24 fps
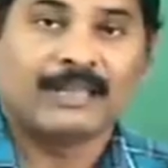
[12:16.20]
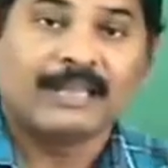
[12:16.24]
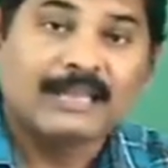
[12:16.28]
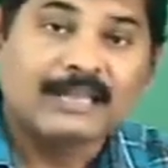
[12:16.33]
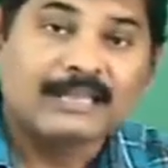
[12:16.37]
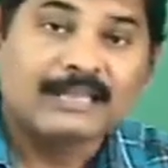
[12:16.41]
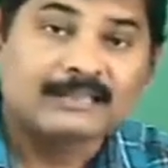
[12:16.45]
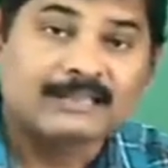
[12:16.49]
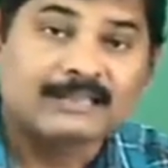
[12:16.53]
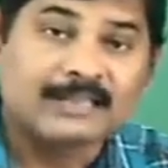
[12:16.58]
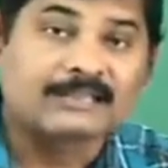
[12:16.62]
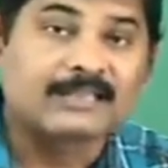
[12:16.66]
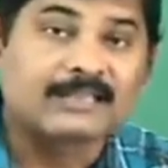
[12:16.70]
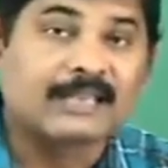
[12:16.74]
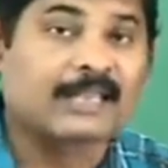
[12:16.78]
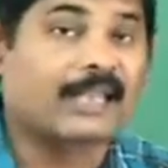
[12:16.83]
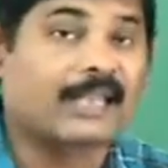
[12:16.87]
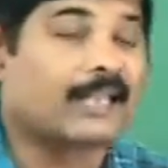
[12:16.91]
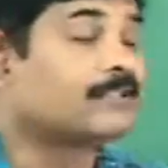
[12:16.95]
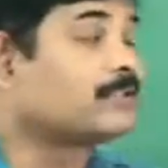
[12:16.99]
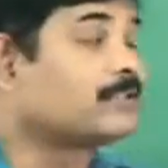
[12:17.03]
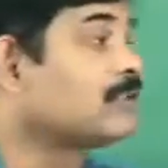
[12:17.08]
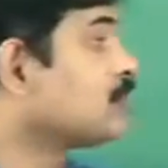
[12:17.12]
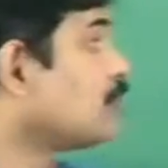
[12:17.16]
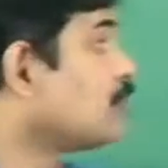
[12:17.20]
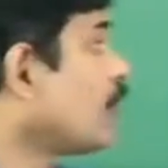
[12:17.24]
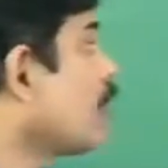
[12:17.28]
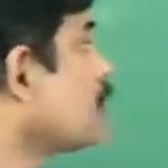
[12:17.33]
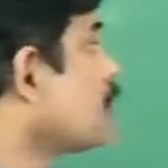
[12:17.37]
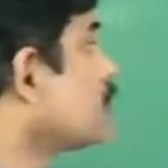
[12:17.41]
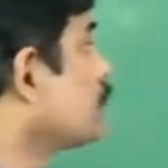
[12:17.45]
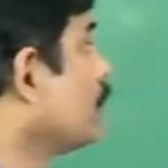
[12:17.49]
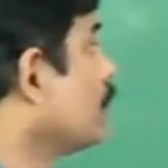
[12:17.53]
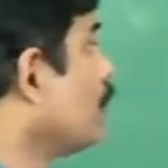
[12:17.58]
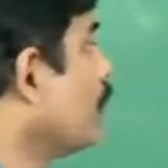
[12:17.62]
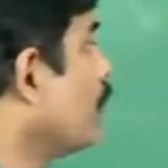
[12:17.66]
in such a cases
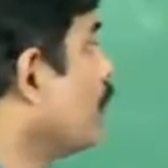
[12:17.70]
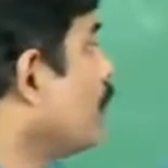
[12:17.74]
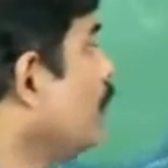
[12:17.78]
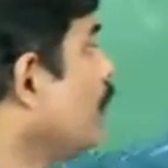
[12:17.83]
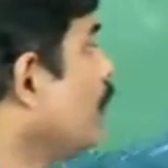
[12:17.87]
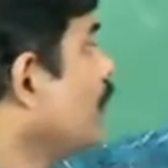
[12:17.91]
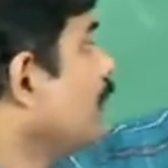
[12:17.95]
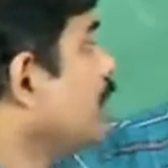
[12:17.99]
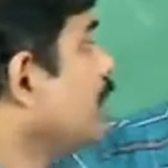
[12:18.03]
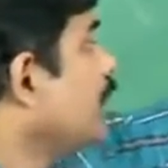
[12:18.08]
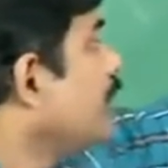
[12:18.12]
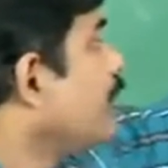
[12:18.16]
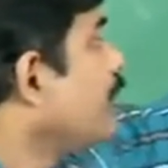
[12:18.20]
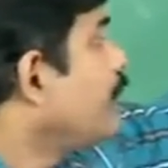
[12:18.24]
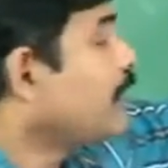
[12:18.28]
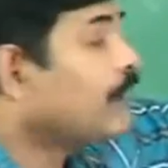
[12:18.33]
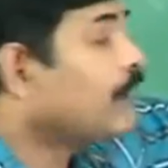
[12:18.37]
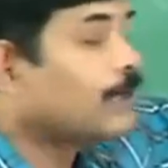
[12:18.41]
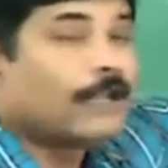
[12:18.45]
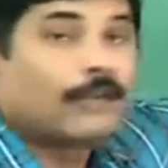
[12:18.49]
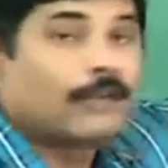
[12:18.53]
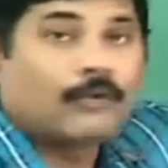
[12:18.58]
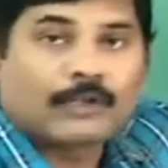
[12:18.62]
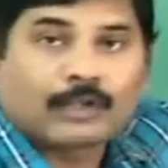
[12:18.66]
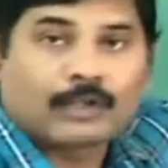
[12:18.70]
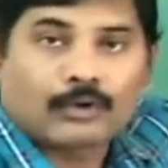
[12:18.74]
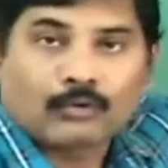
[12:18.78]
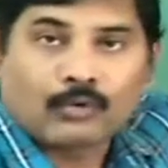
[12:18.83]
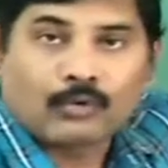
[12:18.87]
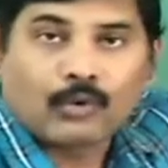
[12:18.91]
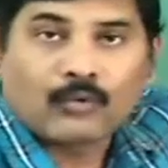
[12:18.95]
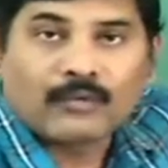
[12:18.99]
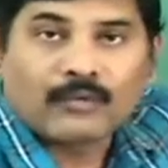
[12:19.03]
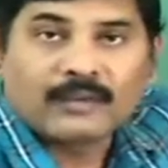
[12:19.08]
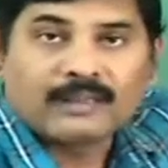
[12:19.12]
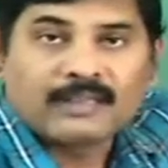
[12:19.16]
also, definitely you can
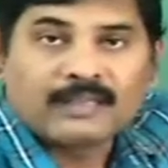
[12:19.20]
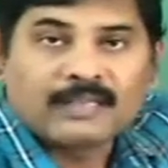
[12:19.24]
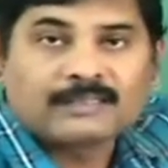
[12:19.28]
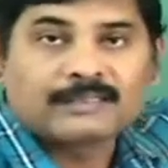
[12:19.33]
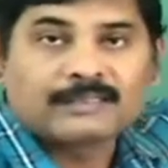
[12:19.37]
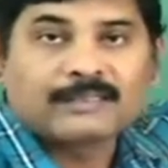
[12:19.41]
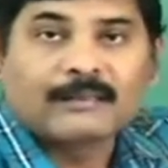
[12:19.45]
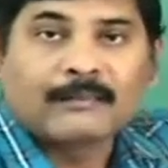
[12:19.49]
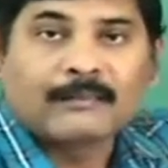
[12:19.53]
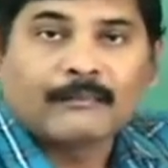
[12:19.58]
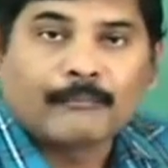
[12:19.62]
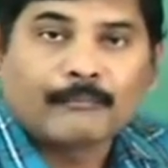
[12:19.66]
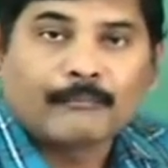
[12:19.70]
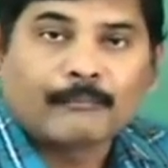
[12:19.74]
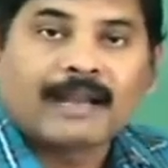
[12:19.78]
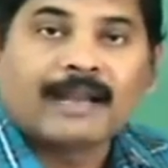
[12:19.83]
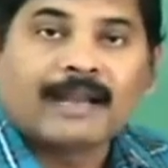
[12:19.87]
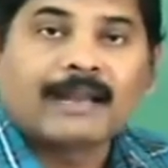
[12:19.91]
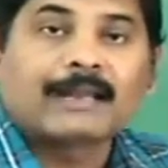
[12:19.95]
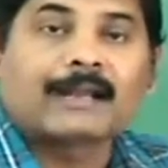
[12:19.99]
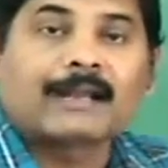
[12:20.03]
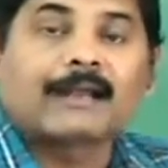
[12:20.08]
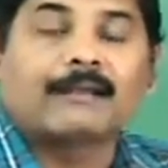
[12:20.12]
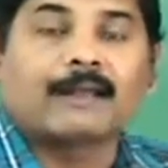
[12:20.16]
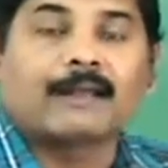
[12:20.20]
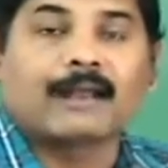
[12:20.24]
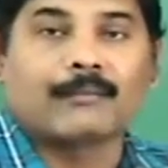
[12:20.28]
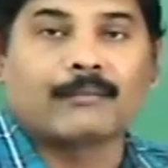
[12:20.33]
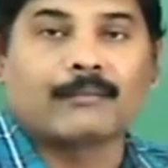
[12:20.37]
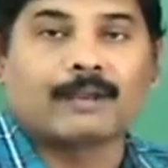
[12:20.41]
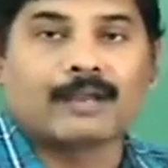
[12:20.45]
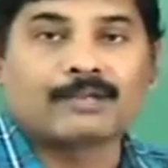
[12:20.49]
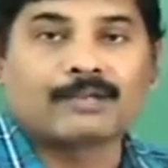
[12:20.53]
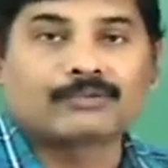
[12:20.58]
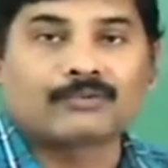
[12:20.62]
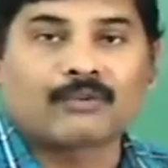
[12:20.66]
go with this medical
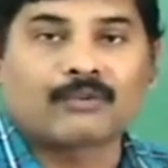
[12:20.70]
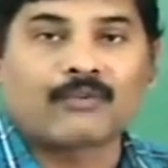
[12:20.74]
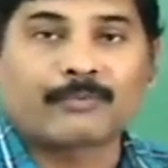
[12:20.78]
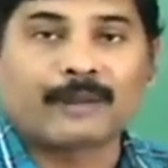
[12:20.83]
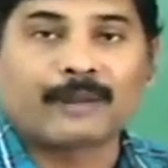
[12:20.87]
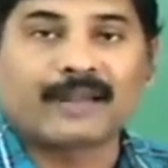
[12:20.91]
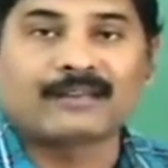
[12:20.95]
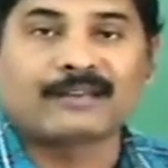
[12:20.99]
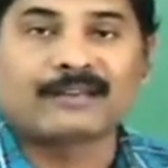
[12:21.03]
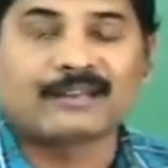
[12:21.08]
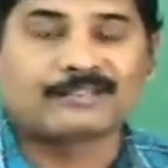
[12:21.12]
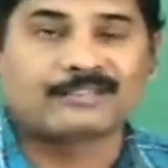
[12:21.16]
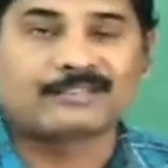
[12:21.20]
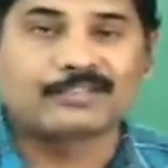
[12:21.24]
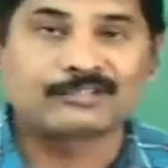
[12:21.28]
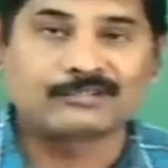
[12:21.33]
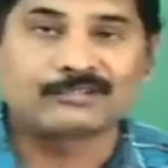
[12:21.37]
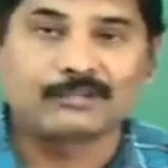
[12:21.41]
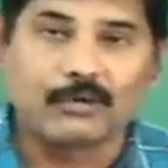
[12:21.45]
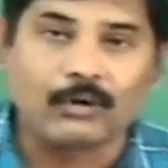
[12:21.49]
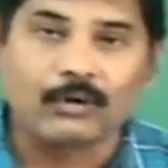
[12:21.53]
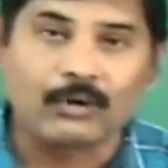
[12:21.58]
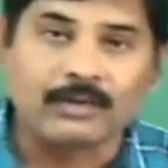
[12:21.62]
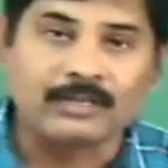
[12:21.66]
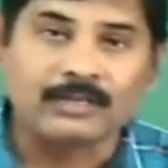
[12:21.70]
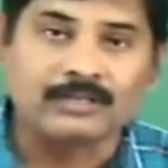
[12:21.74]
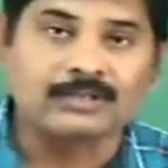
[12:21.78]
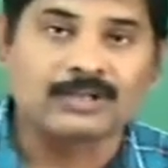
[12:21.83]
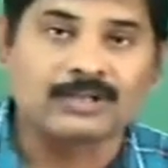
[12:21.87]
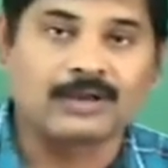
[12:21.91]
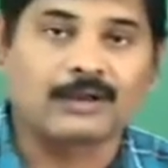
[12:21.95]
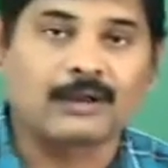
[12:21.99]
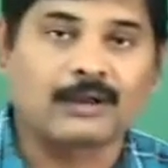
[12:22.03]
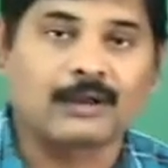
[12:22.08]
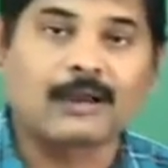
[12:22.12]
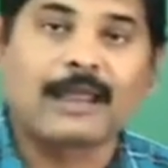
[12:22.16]
termination of pregnancies or in
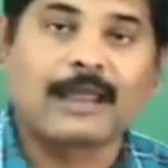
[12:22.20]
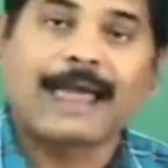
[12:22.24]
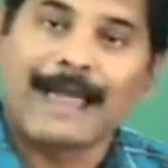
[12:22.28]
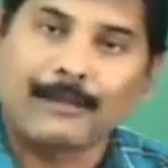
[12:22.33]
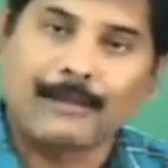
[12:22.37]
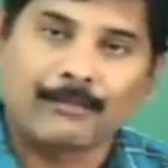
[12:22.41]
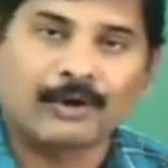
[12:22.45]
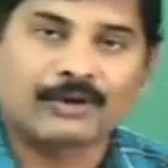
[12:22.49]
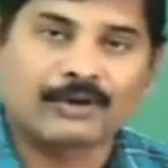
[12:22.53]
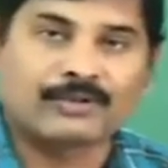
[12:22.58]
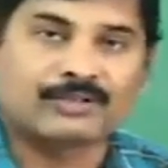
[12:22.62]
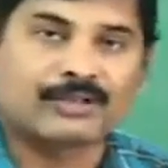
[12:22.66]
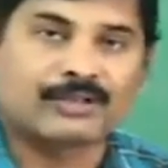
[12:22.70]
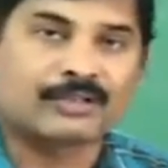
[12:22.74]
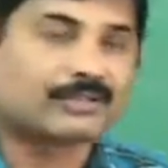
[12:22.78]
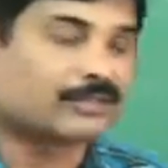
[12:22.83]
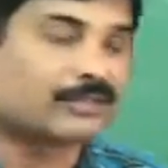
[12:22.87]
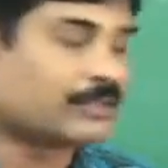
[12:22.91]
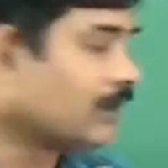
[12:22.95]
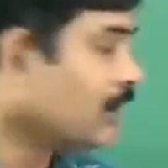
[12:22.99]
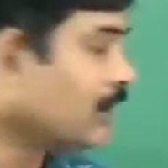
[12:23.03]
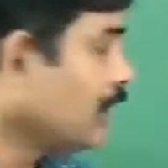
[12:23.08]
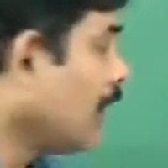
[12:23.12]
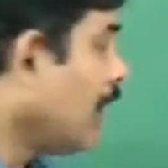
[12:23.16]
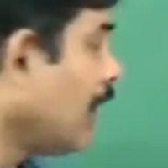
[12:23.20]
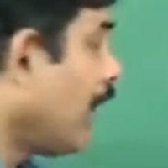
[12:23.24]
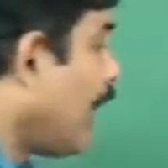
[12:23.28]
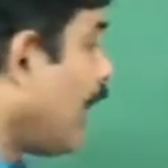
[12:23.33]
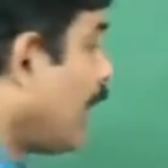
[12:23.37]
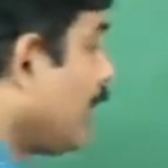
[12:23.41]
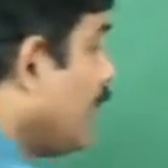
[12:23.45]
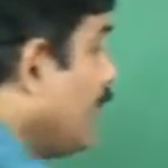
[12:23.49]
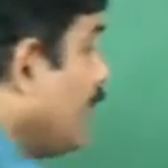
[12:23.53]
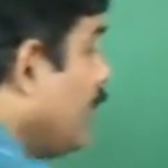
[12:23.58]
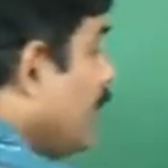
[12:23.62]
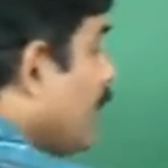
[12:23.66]
general abortions.
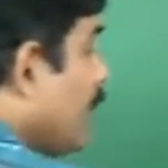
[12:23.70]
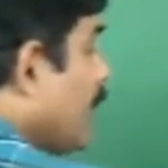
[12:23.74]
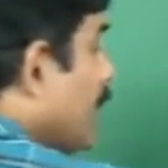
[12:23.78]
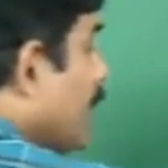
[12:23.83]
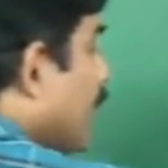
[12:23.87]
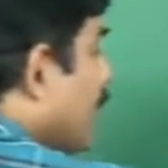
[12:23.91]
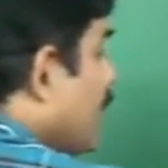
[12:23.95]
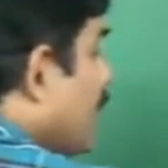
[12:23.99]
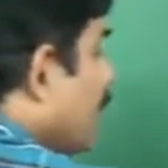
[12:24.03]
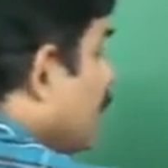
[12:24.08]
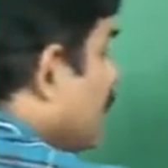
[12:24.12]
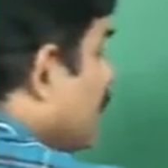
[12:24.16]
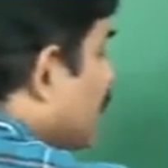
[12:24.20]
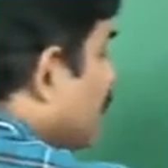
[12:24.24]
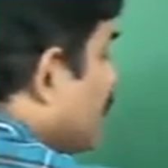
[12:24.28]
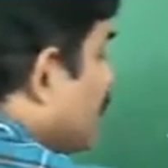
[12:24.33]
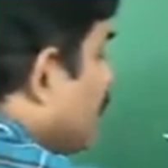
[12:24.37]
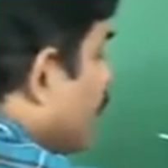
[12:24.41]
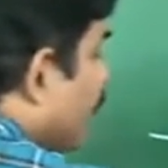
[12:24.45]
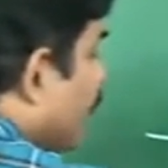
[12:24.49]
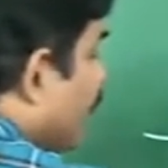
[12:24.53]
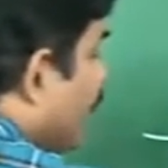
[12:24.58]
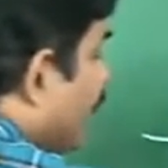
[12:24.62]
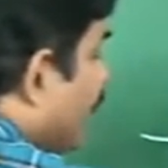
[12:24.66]
And here it is